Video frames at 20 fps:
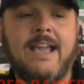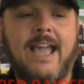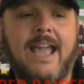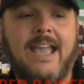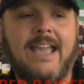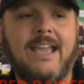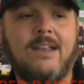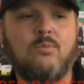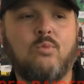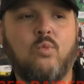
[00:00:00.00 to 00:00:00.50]

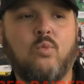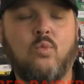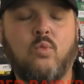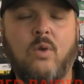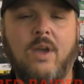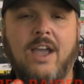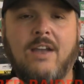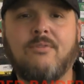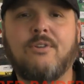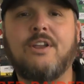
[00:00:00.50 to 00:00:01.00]
And
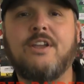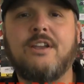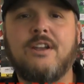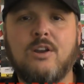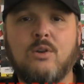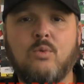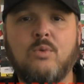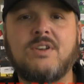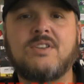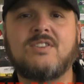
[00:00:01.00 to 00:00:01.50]
every
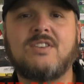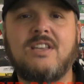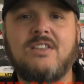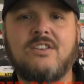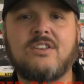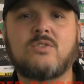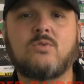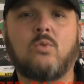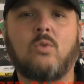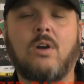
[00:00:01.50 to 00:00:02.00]
year we see
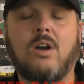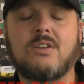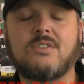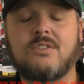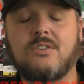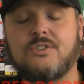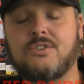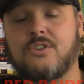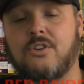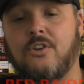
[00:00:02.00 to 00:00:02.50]
this
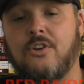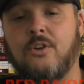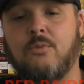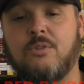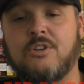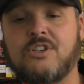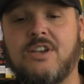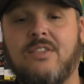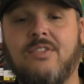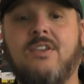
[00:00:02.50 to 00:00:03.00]
roster churn,
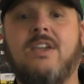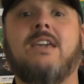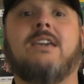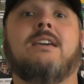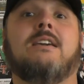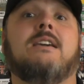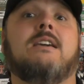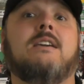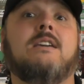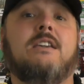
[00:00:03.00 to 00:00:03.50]
which I
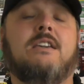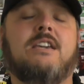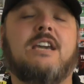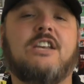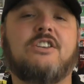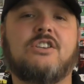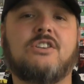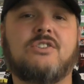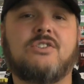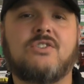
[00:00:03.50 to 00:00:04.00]
think
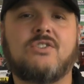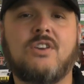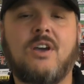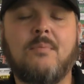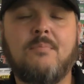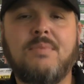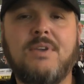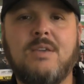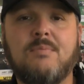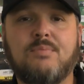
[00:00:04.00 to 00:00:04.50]
catches
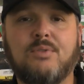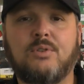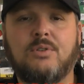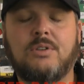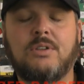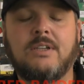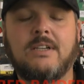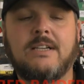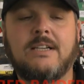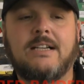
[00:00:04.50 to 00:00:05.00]
some
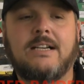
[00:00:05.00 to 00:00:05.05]
people,